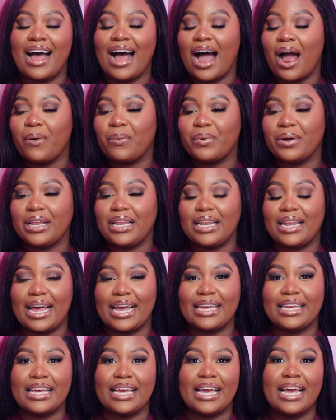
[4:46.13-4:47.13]
I really
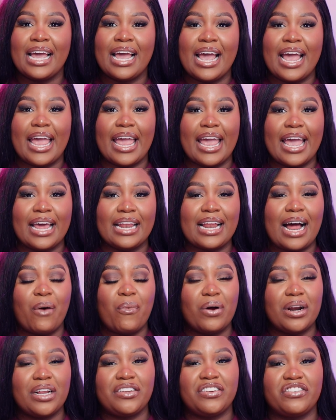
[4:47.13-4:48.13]
like it. And I
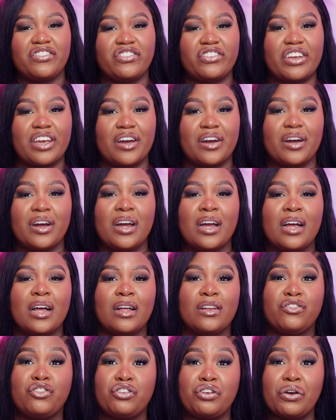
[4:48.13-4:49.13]
wanted to share
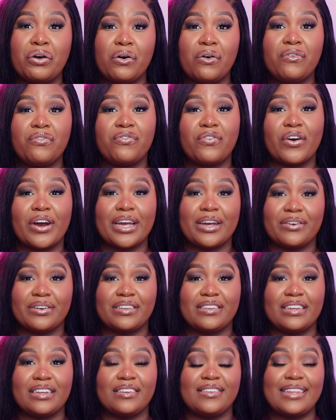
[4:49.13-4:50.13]
two
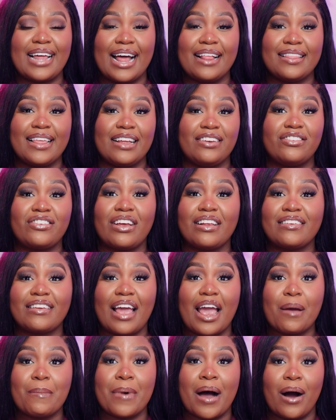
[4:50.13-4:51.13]
fragrances that they just
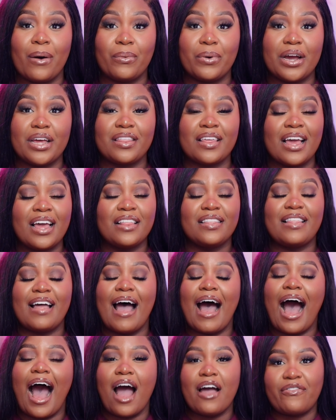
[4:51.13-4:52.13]
came out with
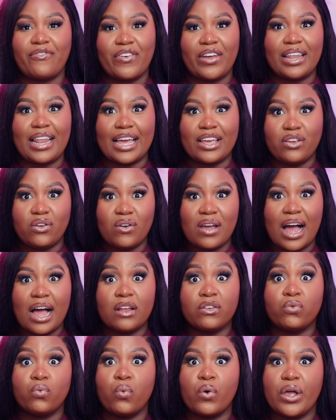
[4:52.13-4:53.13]
that I feel like you
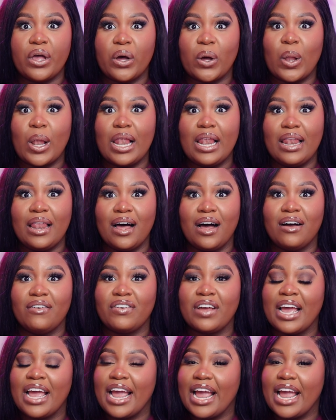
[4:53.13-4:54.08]
guys will love.